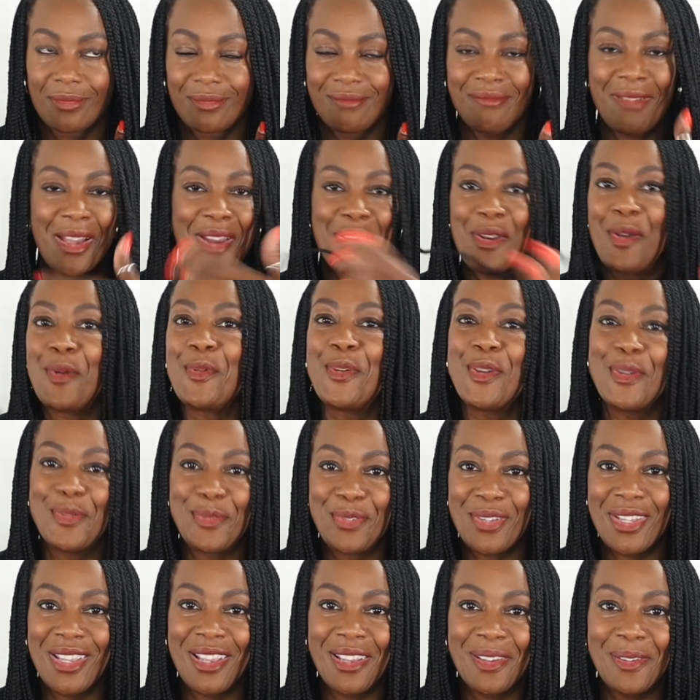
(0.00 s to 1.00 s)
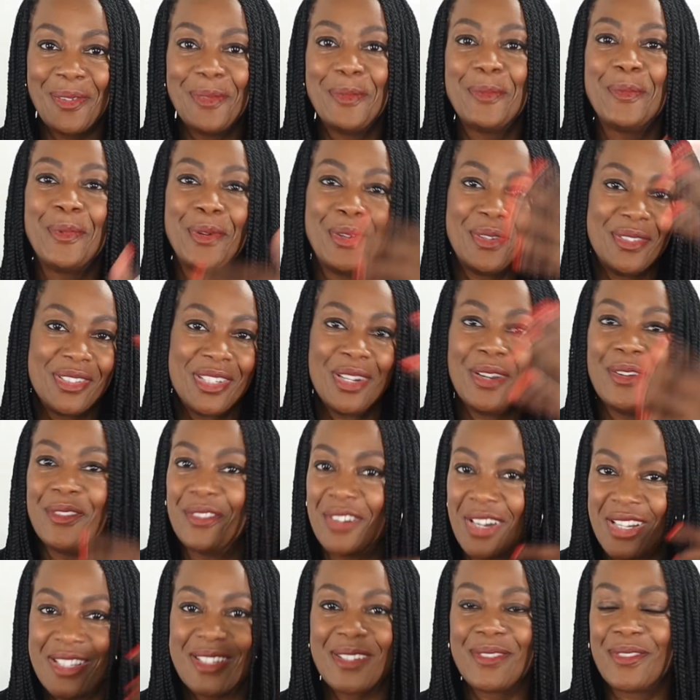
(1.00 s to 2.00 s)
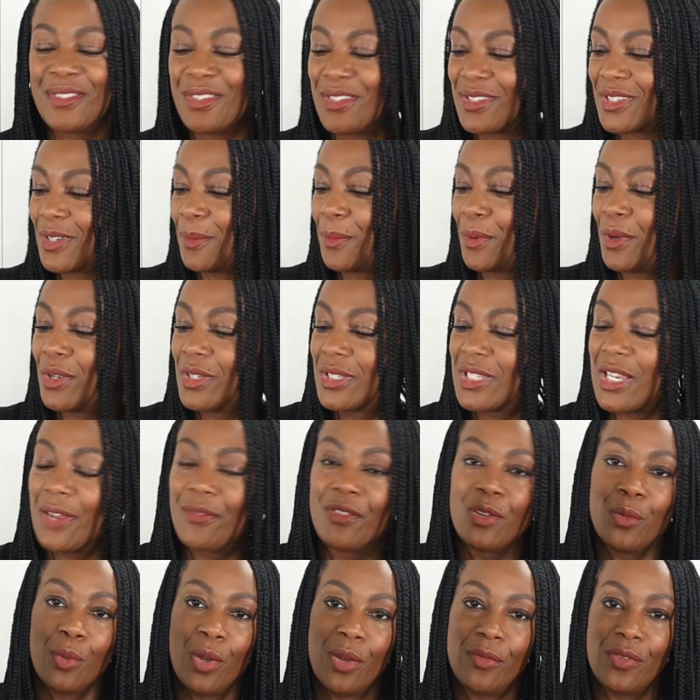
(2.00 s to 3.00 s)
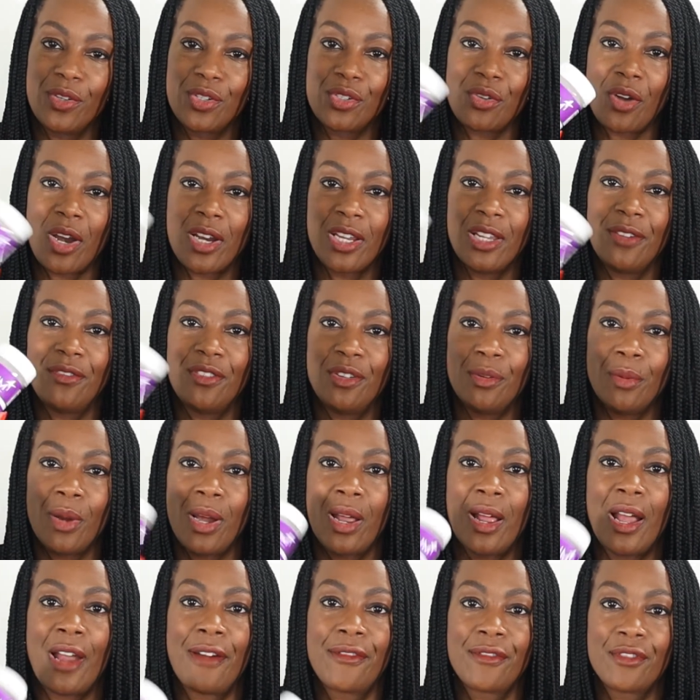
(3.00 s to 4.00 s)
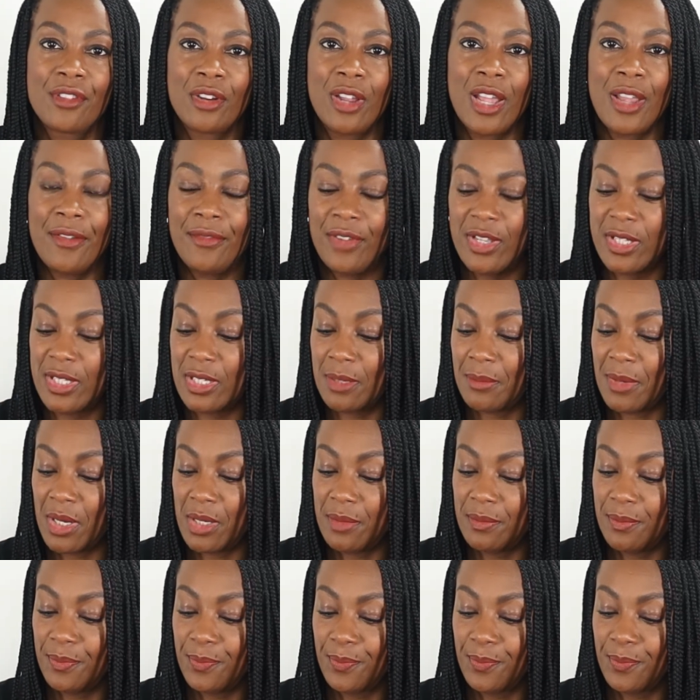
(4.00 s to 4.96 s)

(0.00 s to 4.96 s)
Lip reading: might not work for you, but you know, vice versa. But it's definitely worth a try if you are after a vitamin.